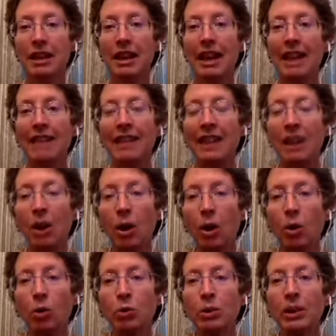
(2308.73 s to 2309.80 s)
And the
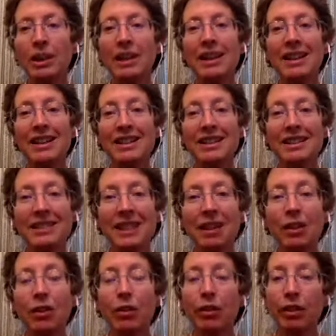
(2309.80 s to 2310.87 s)
only
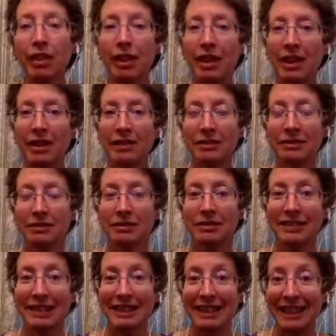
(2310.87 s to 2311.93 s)
single thing
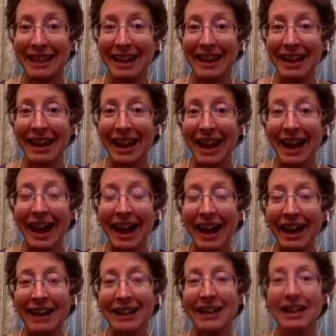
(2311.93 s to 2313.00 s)
that they
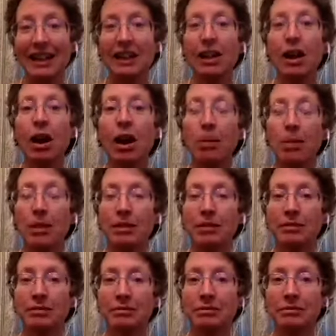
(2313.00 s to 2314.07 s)
had in common
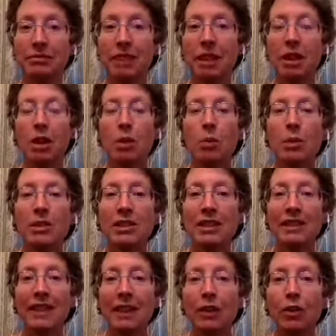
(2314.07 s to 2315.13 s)
was
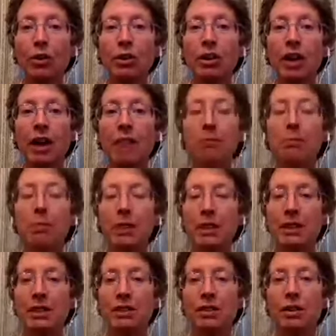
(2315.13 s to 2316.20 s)
that they could not
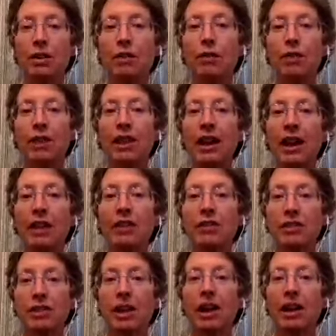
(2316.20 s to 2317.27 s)
bridge for the other
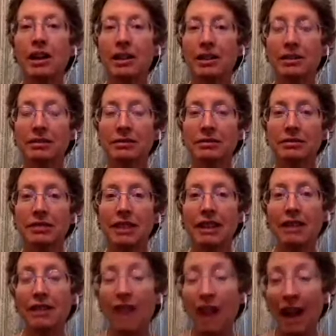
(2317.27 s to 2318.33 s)
side.
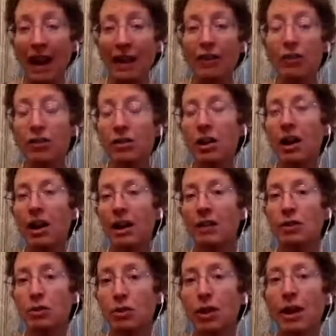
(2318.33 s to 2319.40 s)
If either
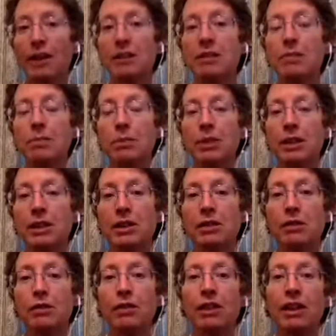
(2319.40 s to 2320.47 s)
side tried to bridge
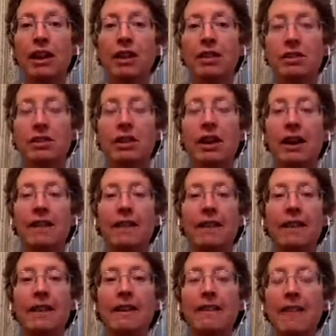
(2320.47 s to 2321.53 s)
for the other side,
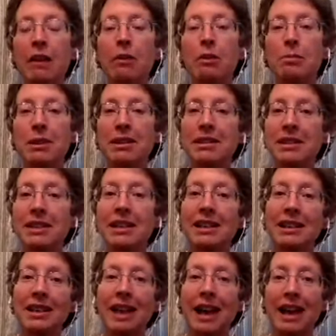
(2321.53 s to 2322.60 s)
they would be
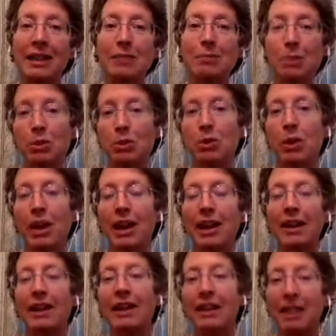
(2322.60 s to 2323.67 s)
seen as
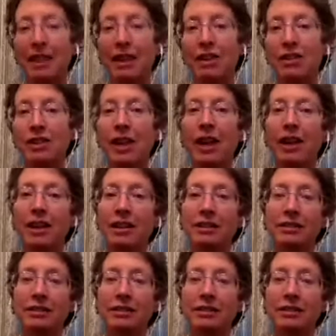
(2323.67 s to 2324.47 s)
betraying their side.